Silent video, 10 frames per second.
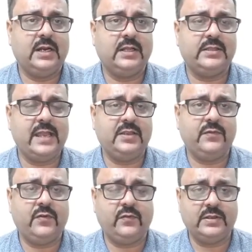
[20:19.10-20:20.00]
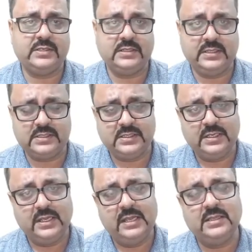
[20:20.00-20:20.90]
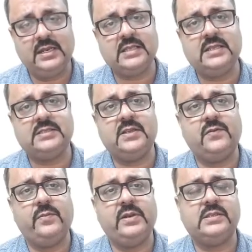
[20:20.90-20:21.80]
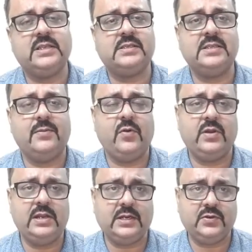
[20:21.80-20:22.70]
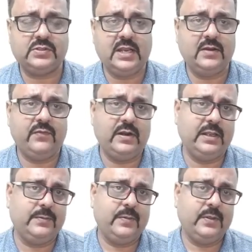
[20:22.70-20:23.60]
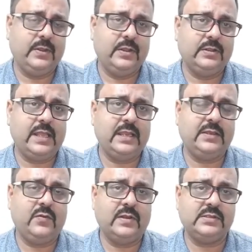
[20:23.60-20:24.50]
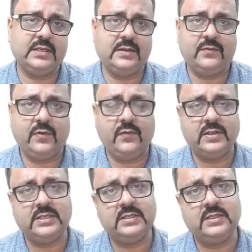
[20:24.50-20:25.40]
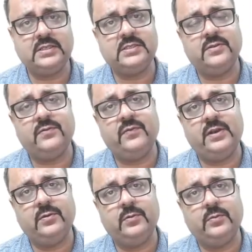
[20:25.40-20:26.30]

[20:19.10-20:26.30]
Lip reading: Thank you for watching this. In the next lecture, we'll be discussing about electroslag welding. Thank you once again for watching this video.